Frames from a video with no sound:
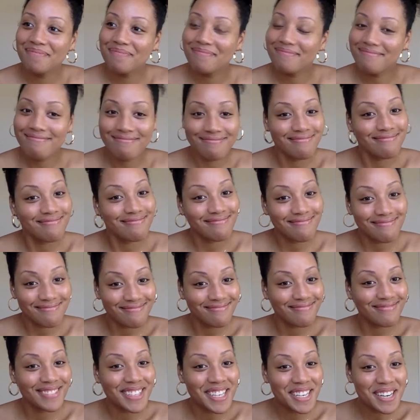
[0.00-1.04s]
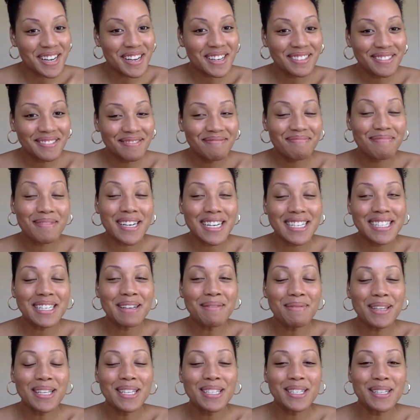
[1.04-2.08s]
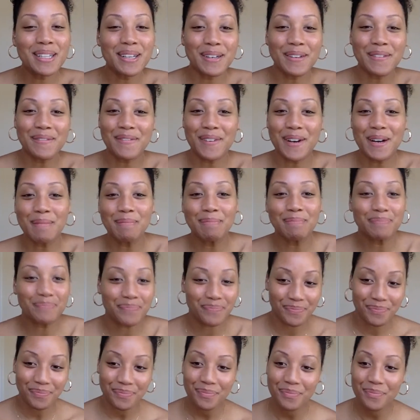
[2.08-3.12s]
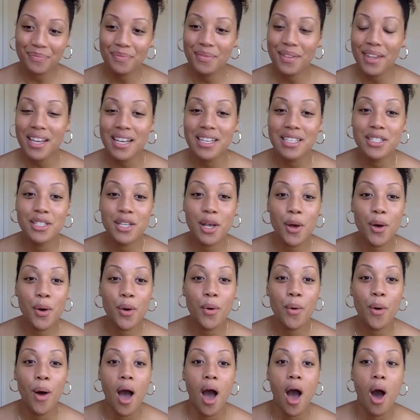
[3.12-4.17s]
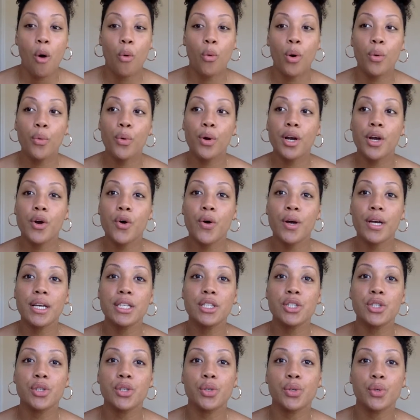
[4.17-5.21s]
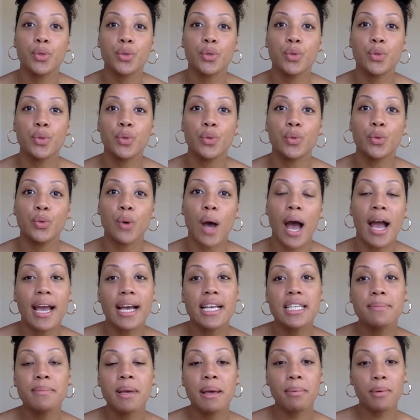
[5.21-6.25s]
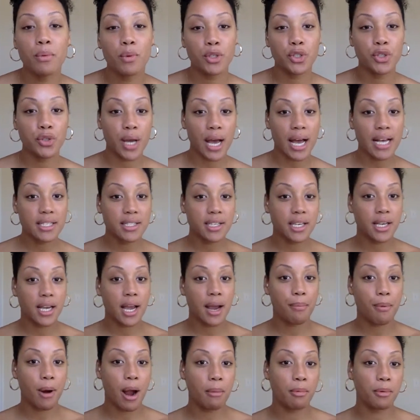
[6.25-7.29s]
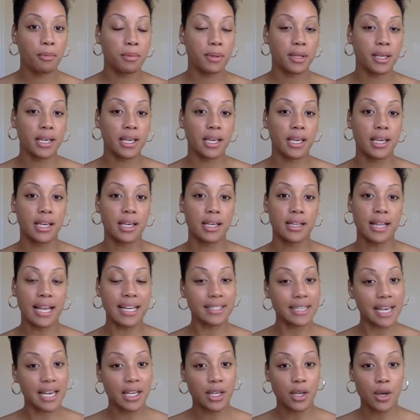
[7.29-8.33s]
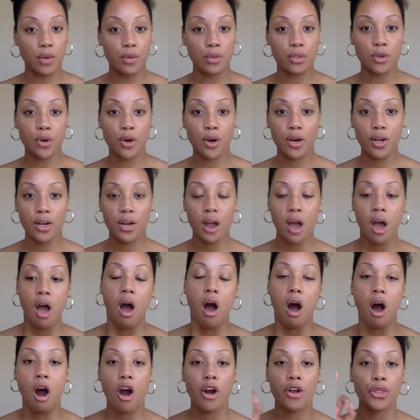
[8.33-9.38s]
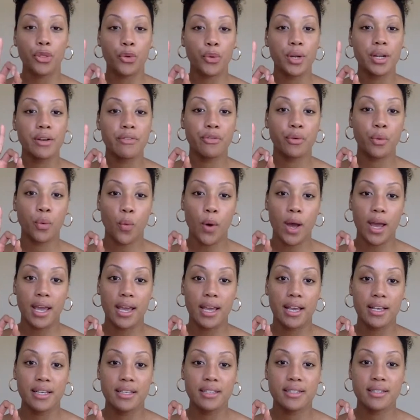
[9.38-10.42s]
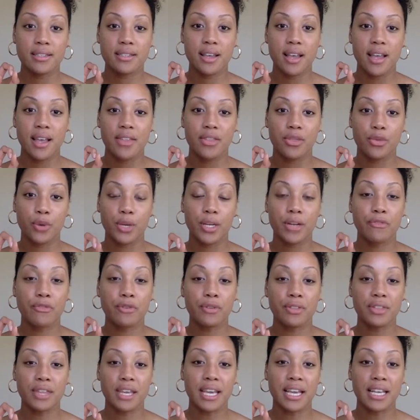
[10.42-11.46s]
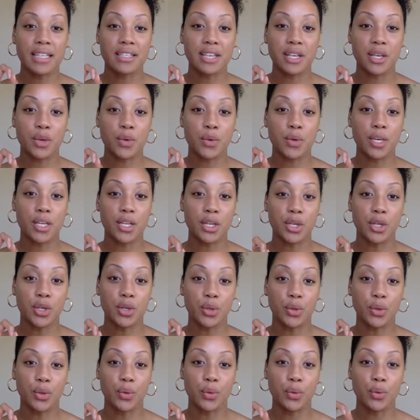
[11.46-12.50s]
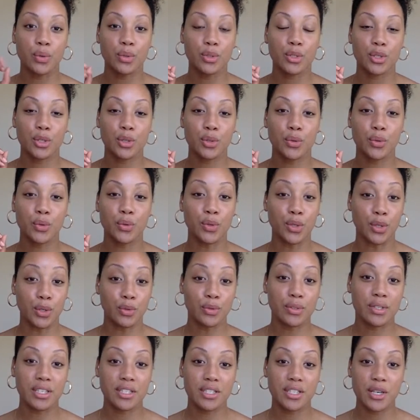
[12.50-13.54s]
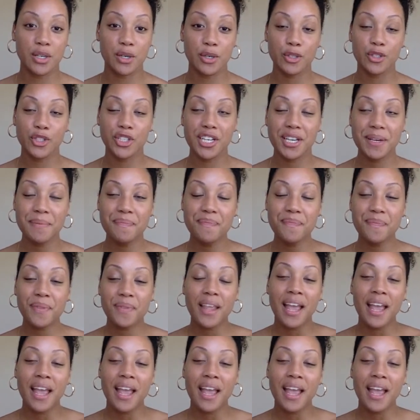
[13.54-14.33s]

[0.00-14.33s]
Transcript: but it's something to learn from. So what we're going to, I guess maybe what you guys could probably like take notes on are 3 different ways, 3 different things that you can do to use this energy.